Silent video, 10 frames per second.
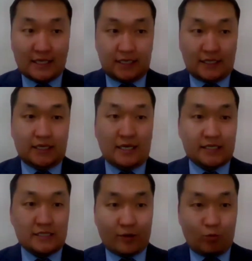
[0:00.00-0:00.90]
he
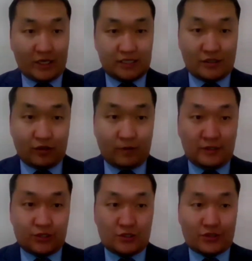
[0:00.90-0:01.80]
has a vast
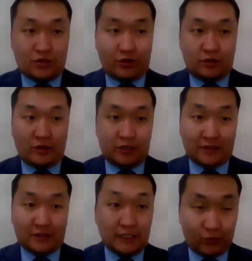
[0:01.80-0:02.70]
knowledge on
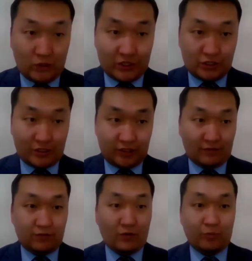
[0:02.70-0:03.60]

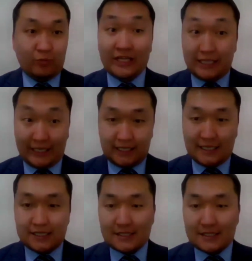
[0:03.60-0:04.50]
education for many
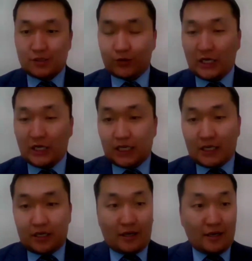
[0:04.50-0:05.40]
decades. So
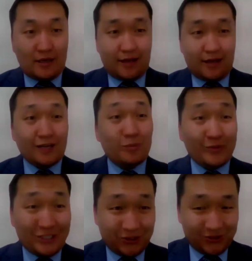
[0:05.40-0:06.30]
allow
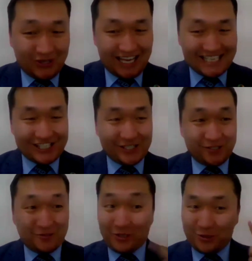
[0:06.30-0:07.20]
me to ask
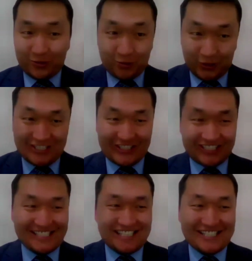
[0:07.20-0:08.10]
you two
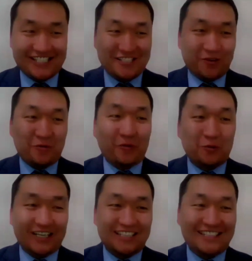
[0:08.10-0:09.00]
questions instead of
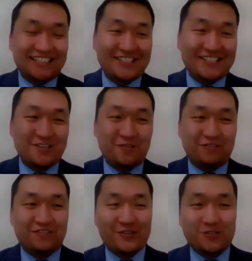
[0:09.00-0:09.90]
one. So
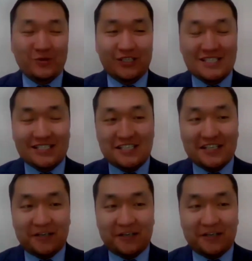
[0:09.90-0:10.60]
first one is,